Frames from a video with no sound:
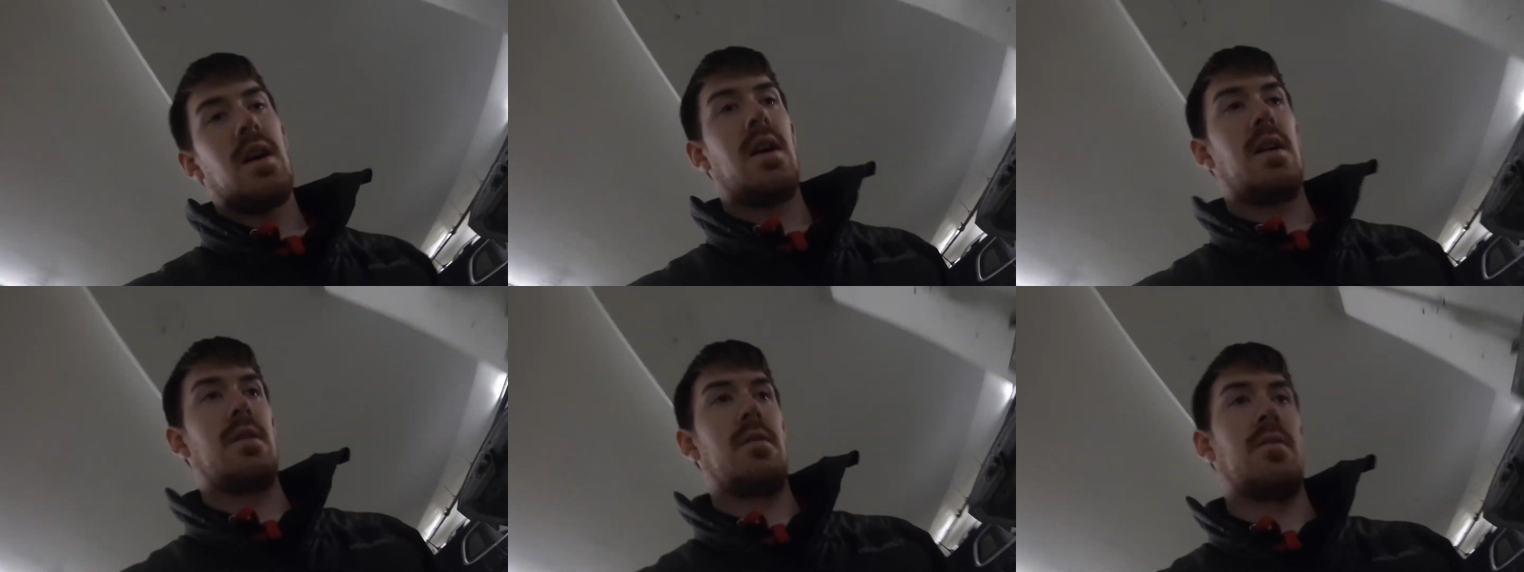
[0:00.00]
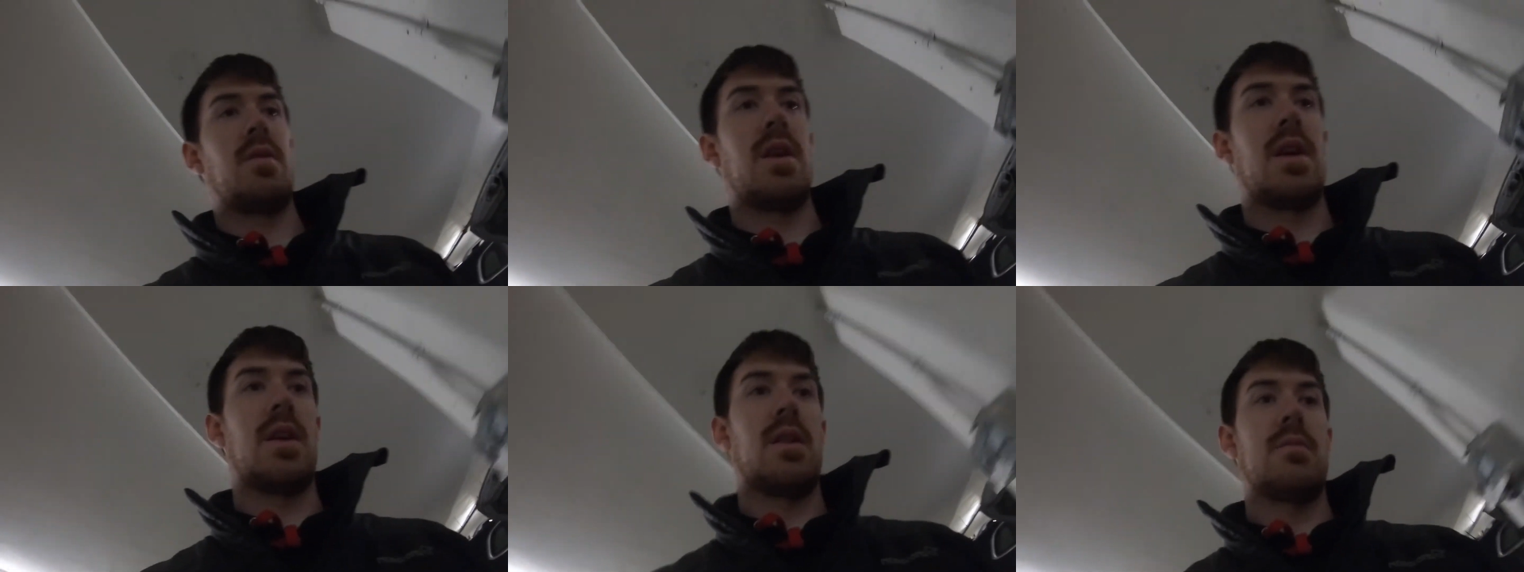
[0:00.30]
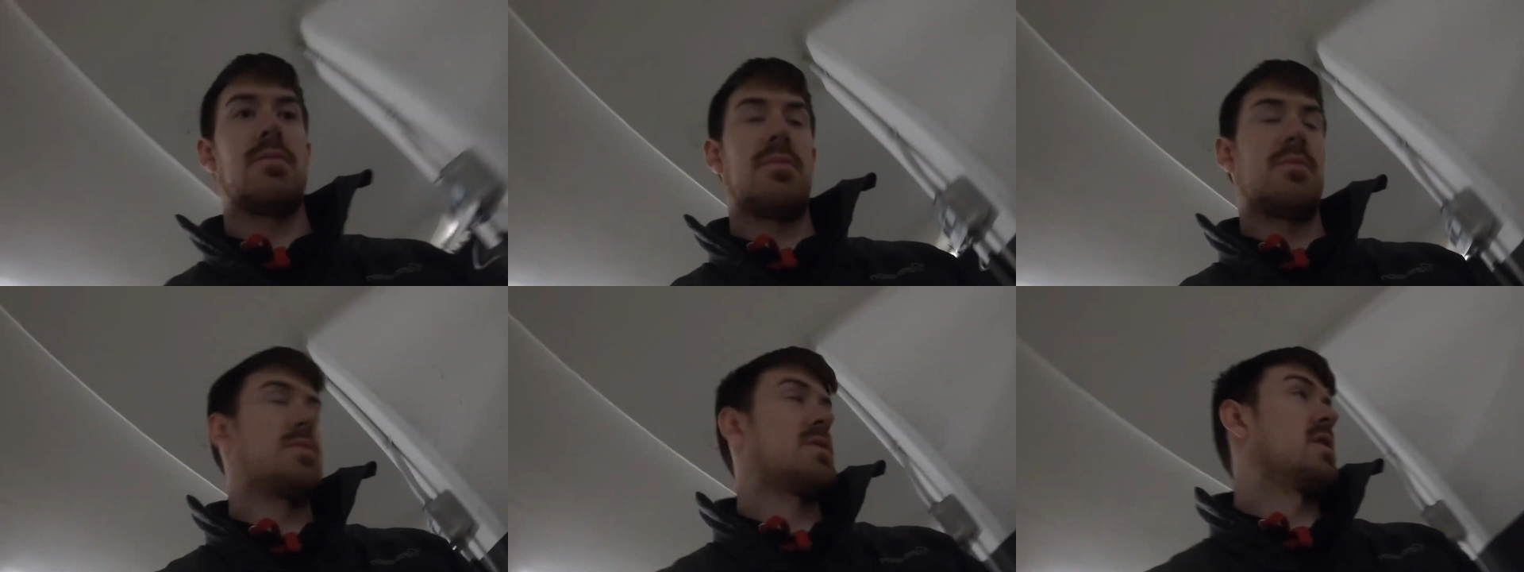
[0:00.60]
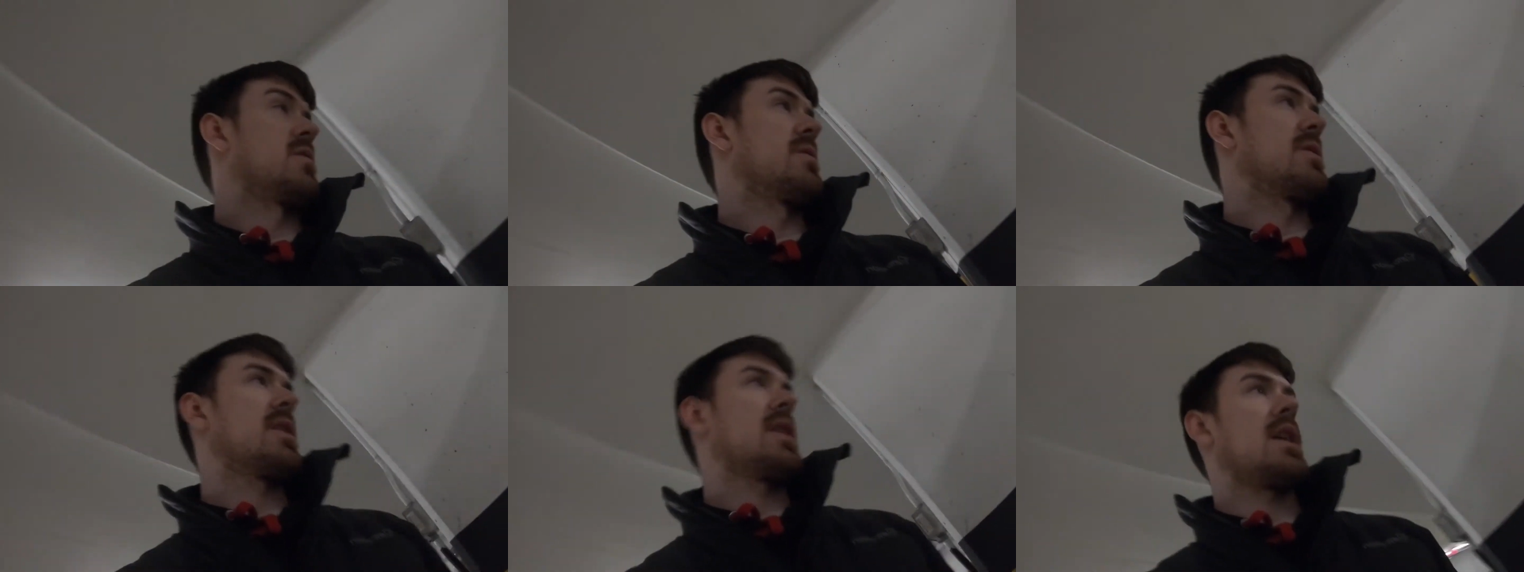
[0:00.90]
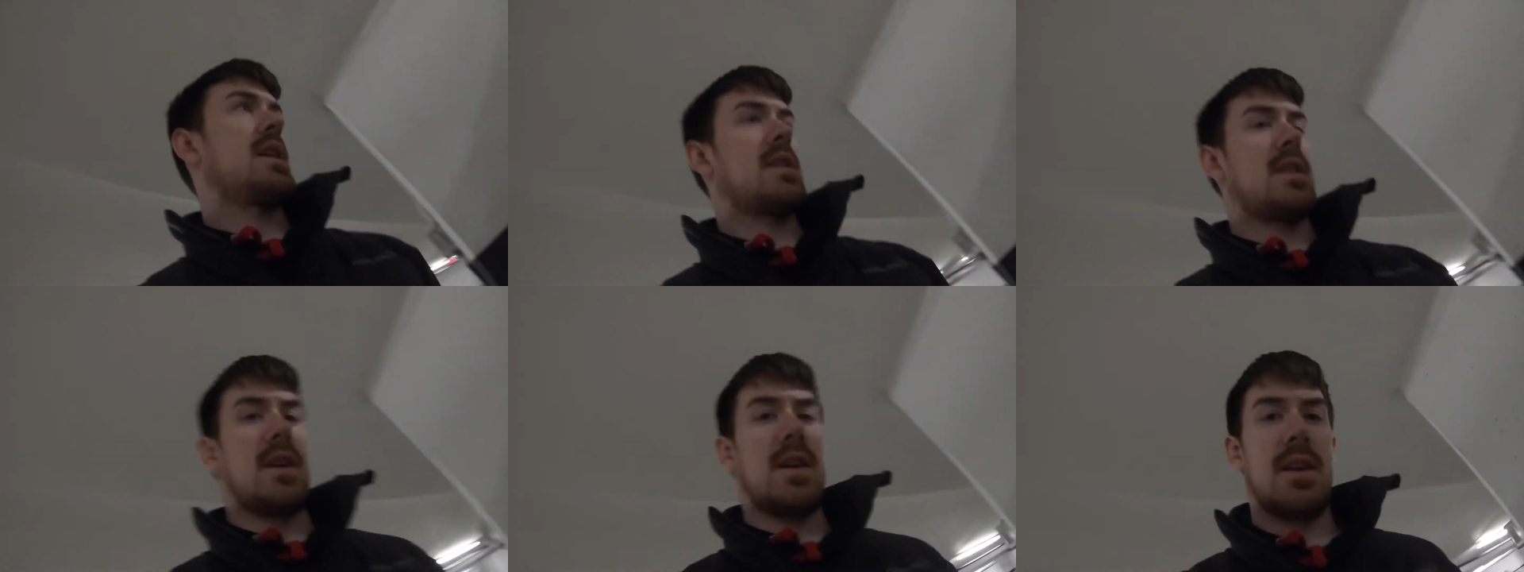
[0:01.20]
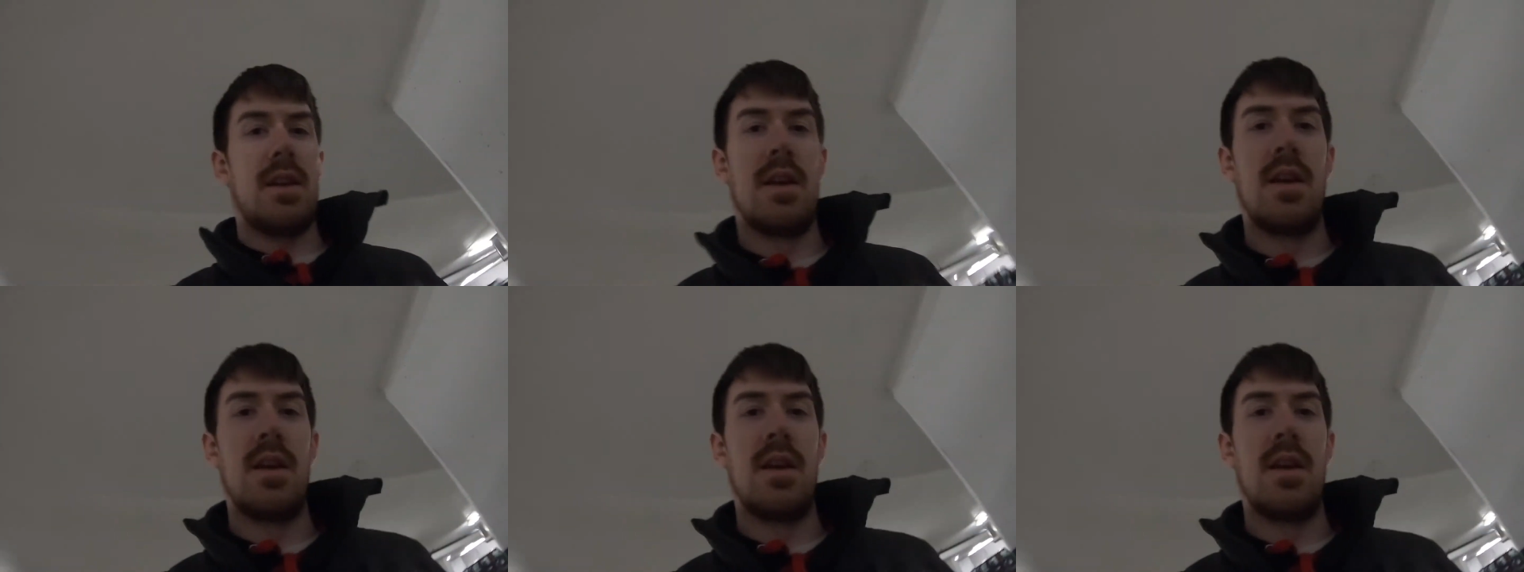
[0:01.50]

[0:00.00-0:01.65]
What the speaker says: When I'm done with that, then